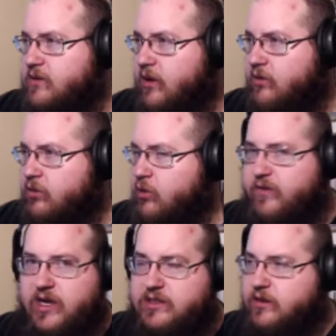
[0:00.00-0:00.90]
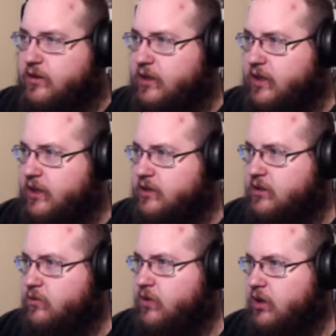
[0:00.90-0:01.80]
and I don't know if we necessarily need it,
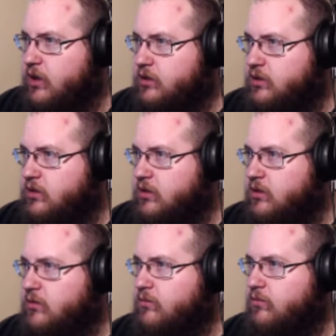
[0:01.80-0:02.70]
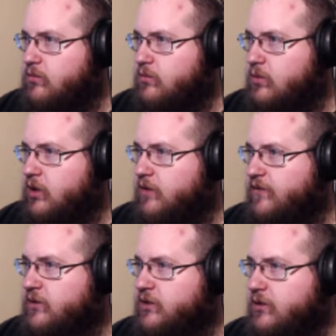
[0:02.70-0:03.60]
so we're gonna look at
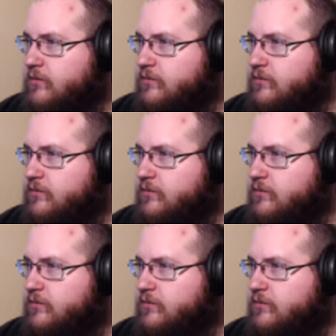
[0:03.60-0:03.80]
our future.